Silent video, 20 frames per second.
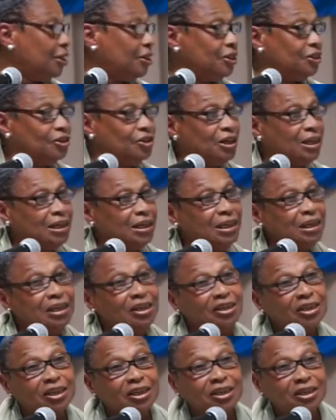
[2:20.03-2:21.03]
the
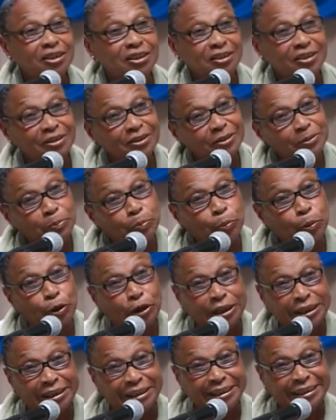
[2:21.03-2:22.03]
legal
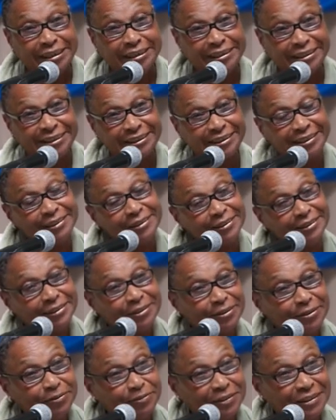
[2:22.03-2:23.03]
bodies
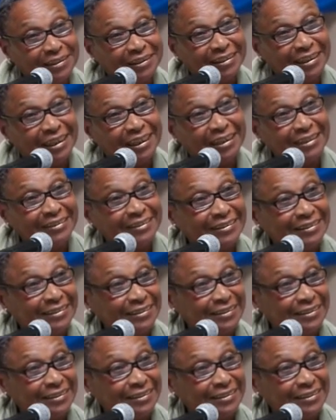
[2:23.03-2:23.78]
of this island.